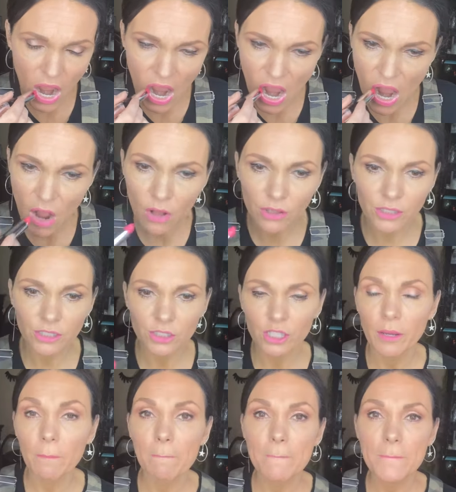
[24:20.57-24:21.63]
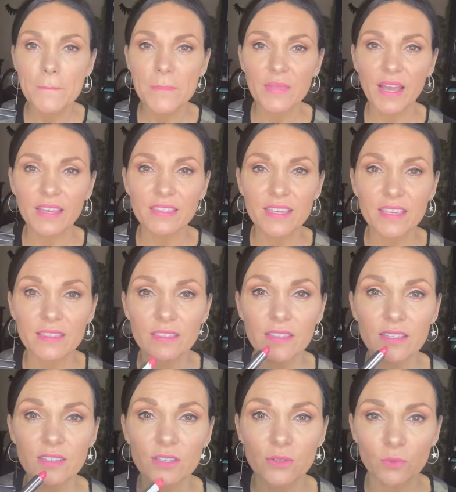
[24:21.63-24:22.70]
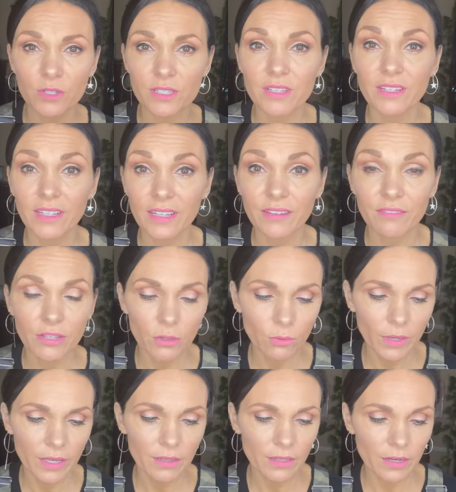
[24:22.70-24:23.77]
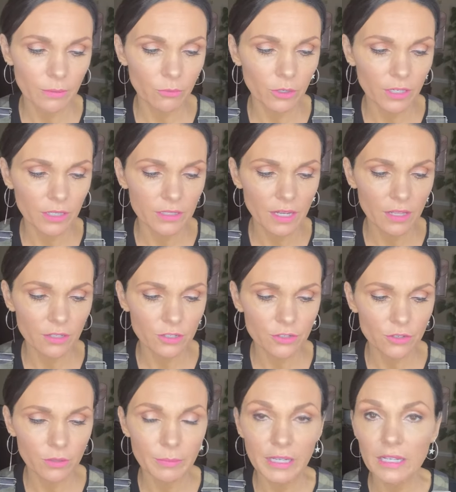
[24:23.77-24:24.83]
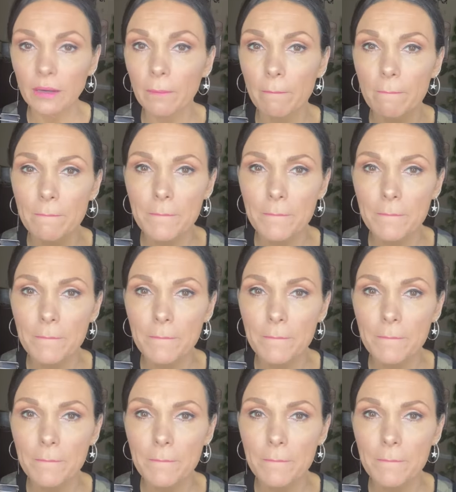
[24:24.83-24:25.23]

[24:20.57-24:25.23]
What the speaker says: Holy shit. I think this is what's gonna give it away that I'm wearing dollar store makeup,